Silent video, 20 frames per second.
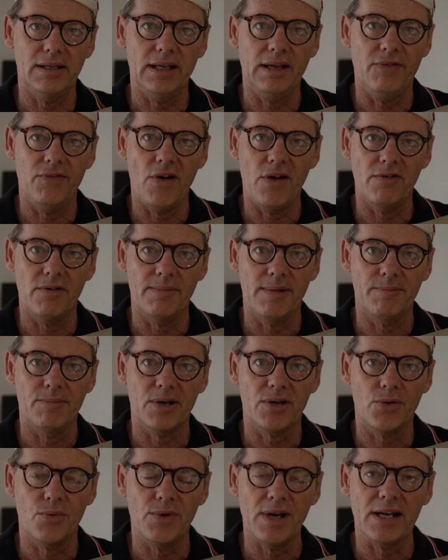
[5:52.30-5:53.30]
if I remember
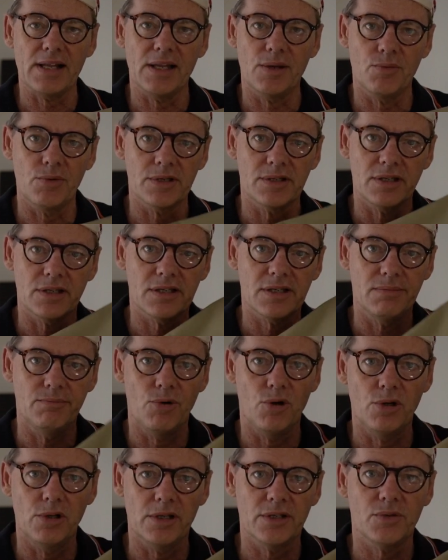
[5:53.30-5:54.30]
correctly, was the
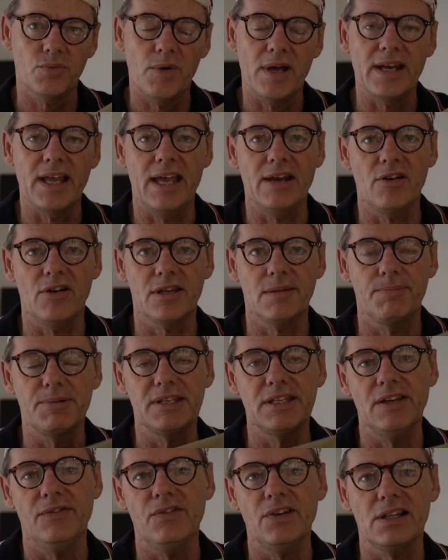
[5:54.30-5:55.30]
smallest one, and I
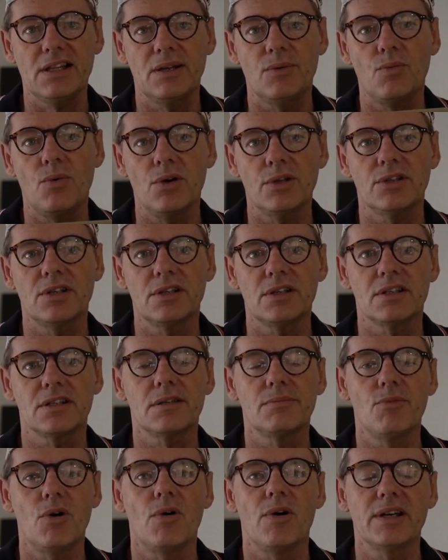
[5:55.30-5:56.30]
specifically wanted it
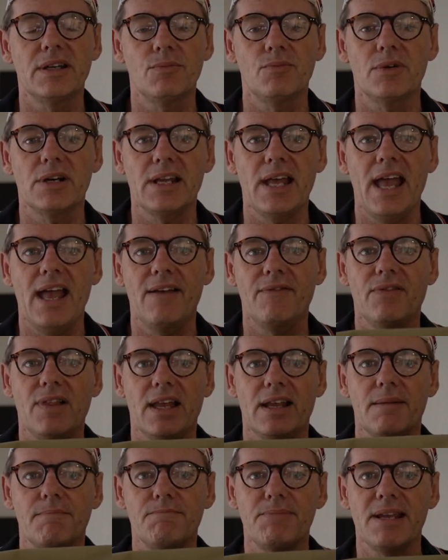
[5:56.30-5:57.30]
small. I didn't want to have
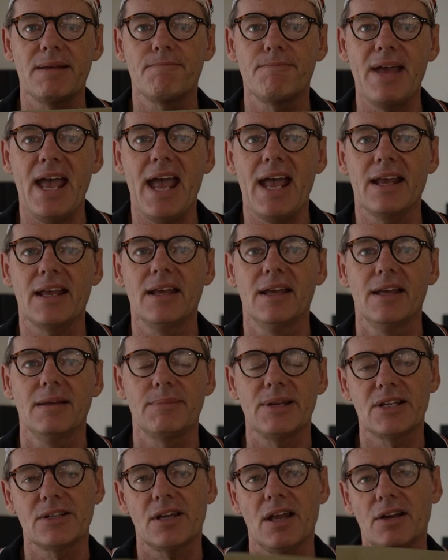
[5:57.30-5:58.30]
like a big bag
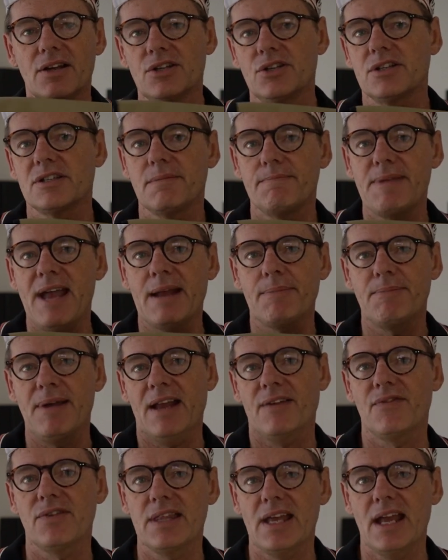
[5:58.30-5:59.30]
because I can use a
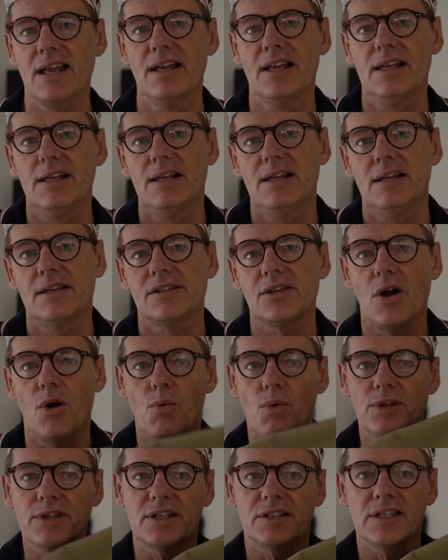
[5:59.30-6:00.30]
backpack for that. So I
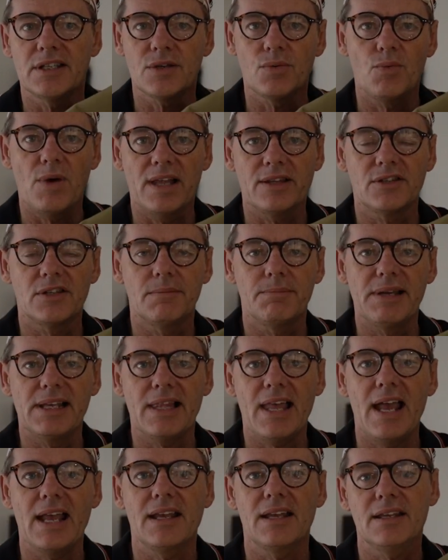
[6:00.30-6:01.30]
wanted this one to be
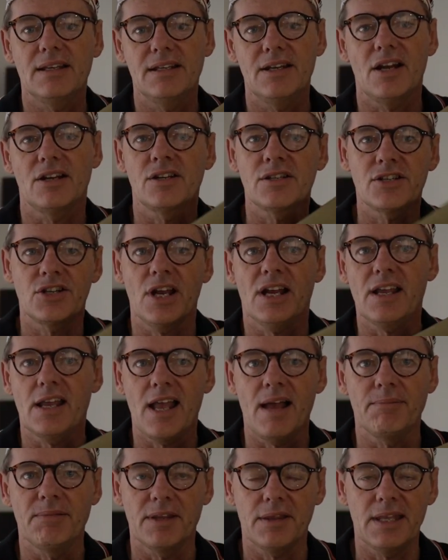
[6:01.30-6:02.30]
like, you know, just chuck a
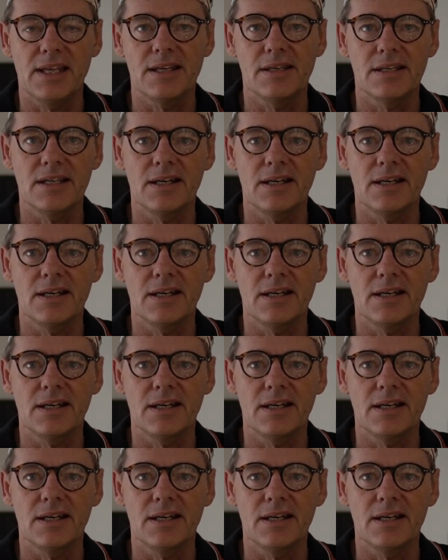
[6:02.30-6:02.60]
couple of things